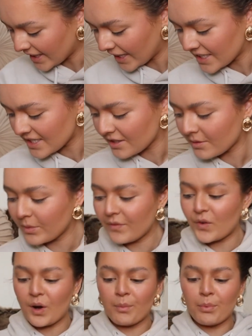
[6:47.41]
next up we've
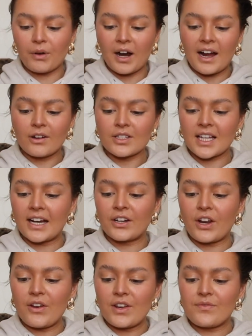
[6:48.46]
got brows. I could
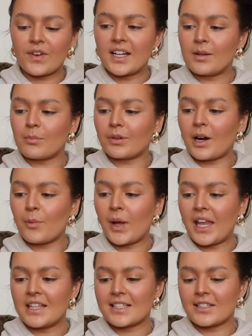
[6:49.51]
only find a brow
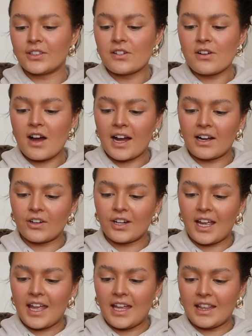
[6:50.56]
pencil. I got
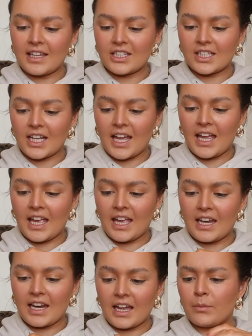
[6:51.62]
it in the
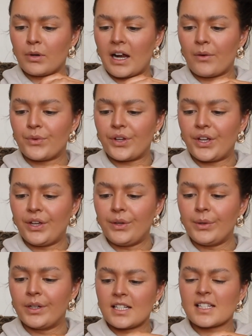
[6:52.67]
shade Brown 2.
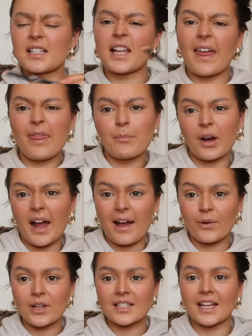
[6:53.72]
Slay the
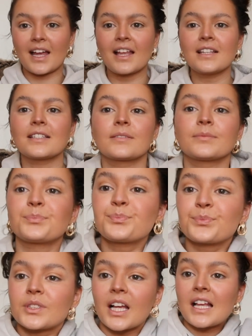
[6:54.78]
brow, it says.
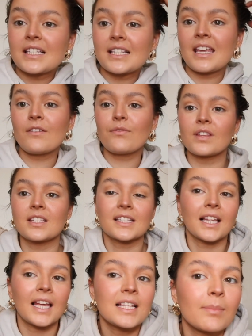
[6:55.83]
So let's see if this
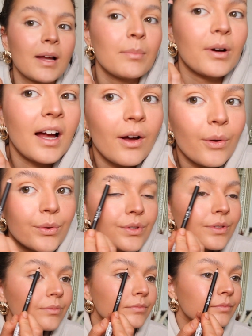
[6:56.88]
slays my
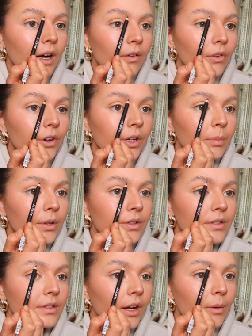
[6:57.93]
brows. I've already put
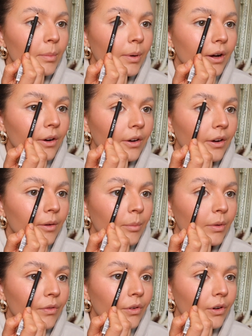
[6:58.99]
soap on
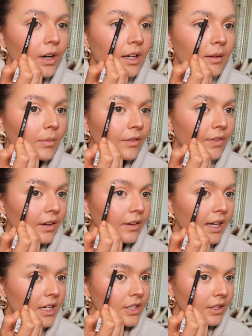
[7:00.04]
before I did my
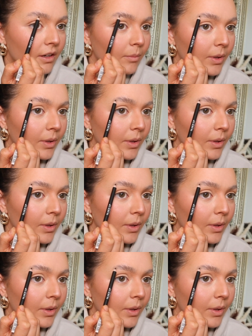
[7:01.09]
foundation